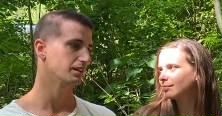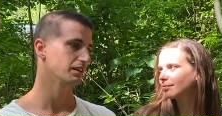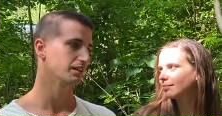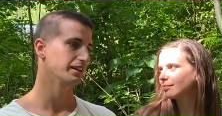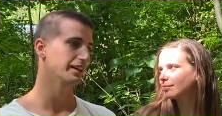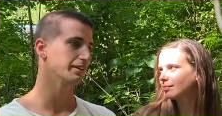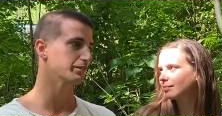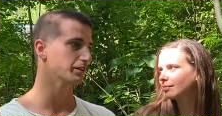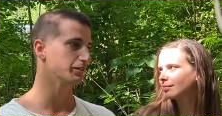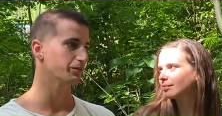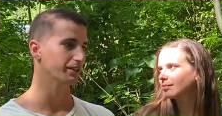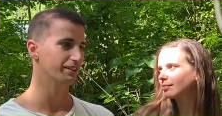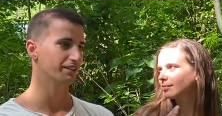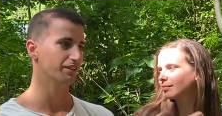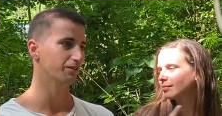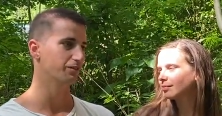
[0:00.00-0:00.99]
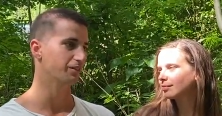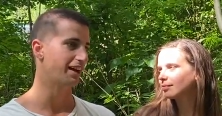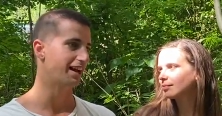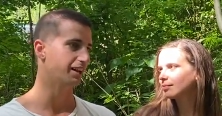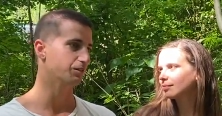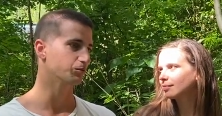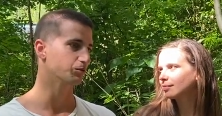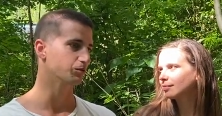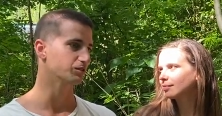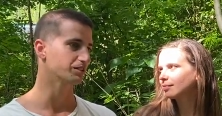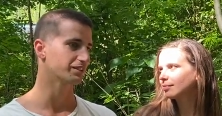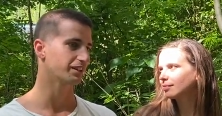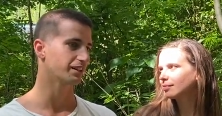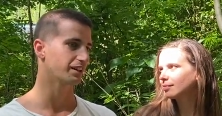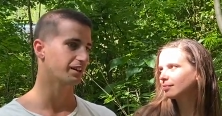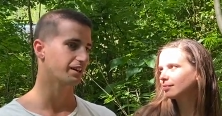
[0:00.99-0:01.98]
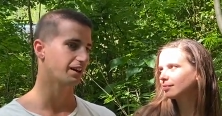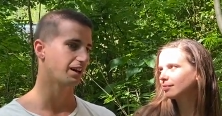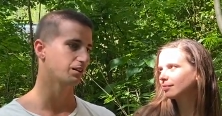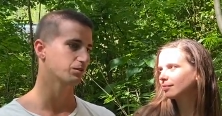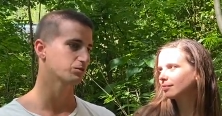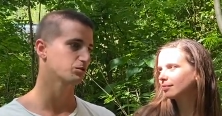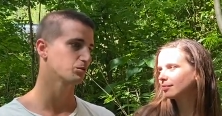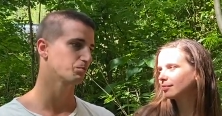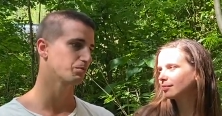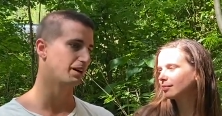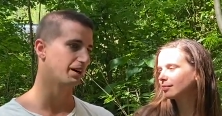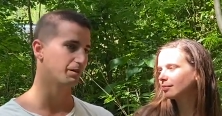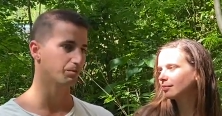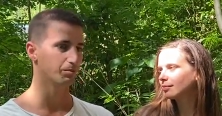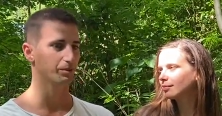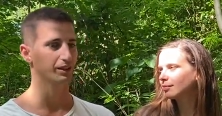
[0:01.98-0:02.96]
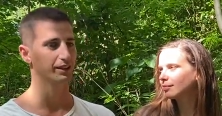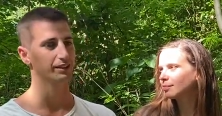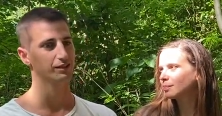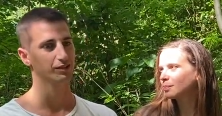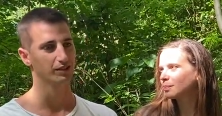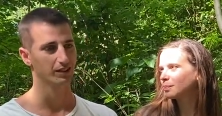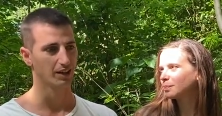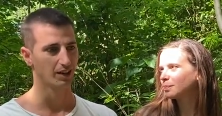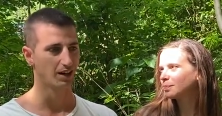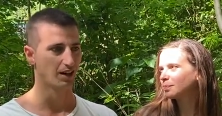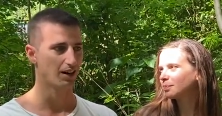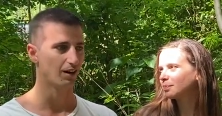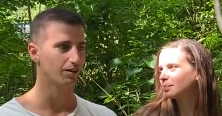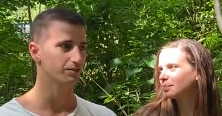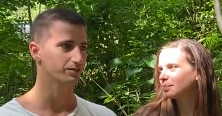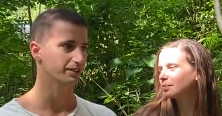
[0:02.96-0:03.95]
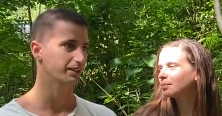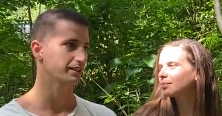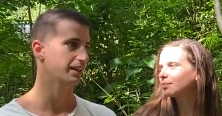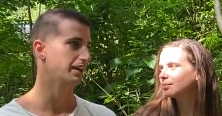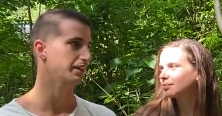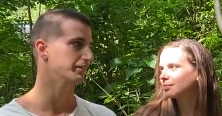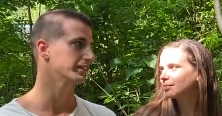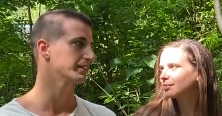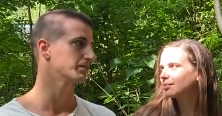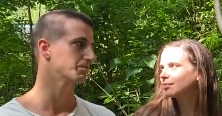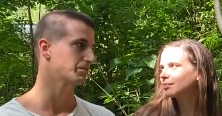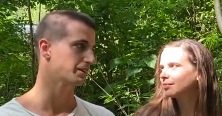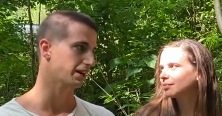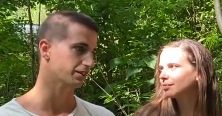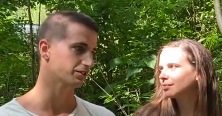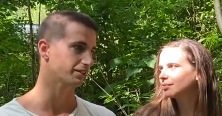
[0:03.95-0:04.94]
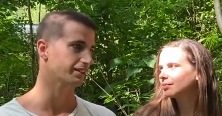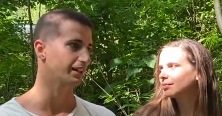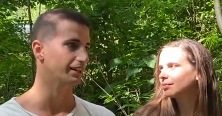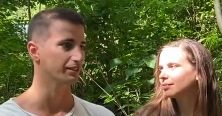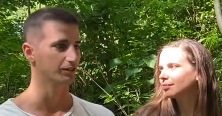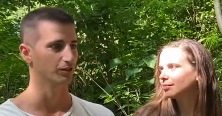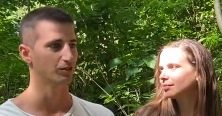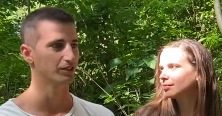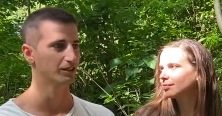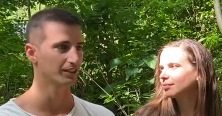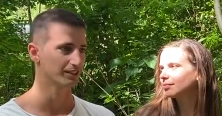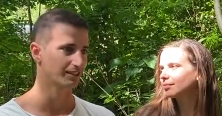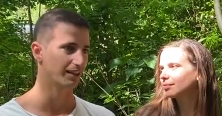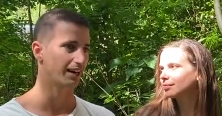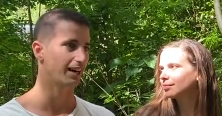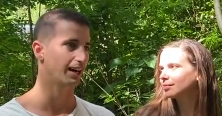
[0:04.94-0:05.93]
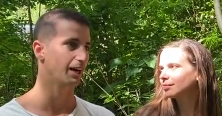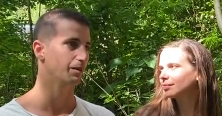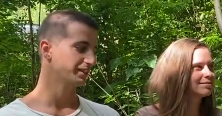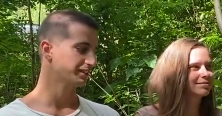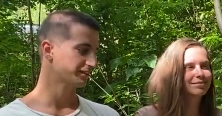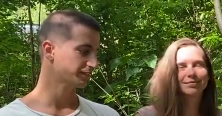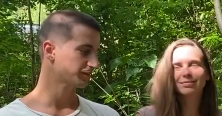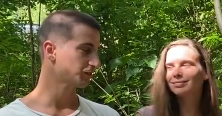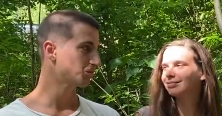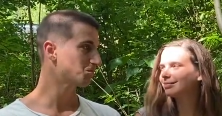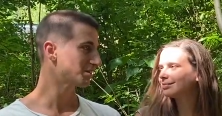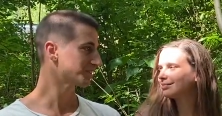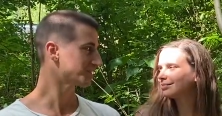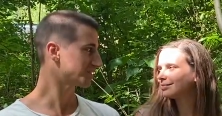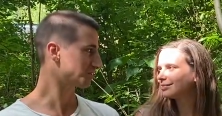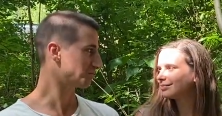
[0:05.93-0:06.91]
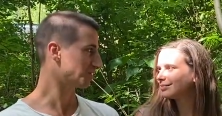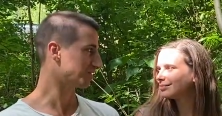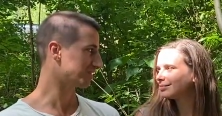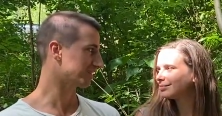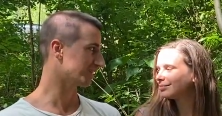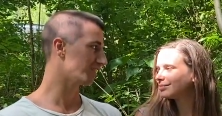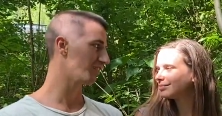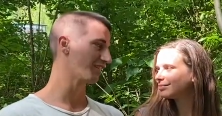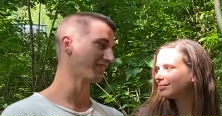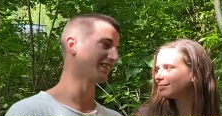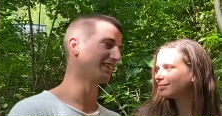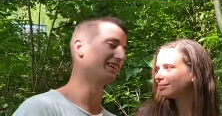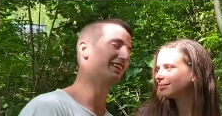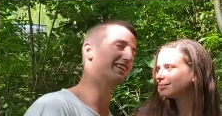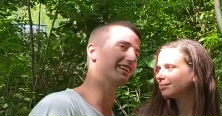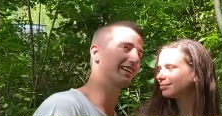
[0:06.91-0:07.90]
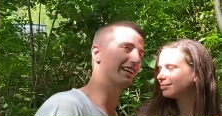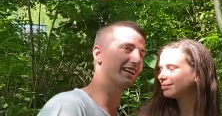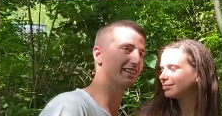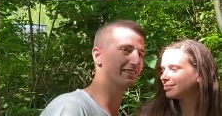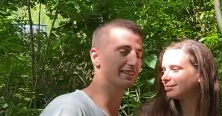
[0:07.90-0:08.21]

Speaker 1: Even with the well water, how to pump into the house and have it pressurized all the time. So much about learning and